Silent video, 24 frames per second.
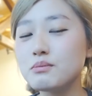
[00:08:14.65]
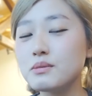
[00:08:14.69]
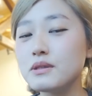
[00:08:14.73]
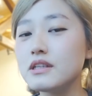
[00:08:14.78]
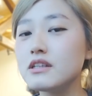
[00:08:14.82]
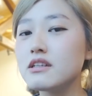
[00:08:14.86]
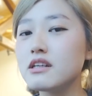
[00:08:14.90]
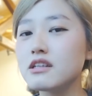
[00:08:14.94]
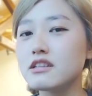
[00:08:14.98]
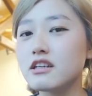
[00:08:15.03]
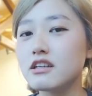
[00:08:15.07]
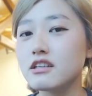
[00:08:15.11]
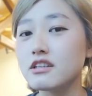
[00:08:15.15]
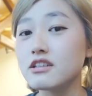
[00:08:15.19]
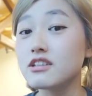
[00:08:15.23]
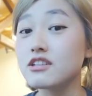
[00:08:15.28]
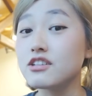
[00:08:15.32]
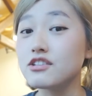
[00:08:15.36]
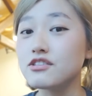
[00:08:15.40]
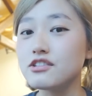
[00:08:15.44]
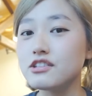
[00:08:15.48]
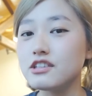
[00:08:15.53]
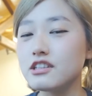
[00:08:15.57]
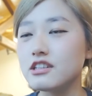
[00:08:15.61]
be like that in
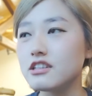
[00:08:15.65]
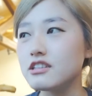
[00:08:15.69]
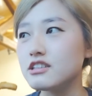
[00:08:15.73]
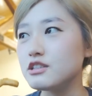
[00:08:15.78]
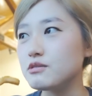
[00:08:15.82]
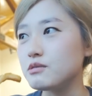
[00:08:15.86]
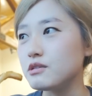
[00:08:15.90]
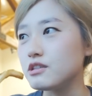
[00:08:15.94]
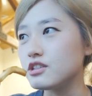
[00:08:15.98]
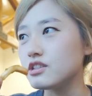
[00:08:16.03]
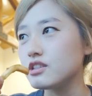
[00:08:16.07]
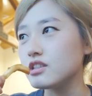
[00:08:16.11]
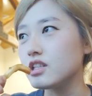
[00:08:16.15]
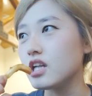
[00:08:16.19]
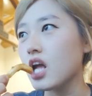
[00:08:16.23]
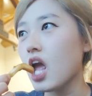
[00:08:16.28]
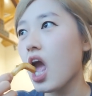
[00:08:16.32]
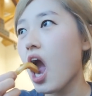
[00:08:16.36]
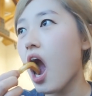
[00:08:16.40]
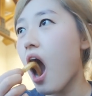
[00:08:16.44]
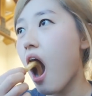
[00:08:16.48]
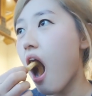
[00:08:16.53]
Korea, especially.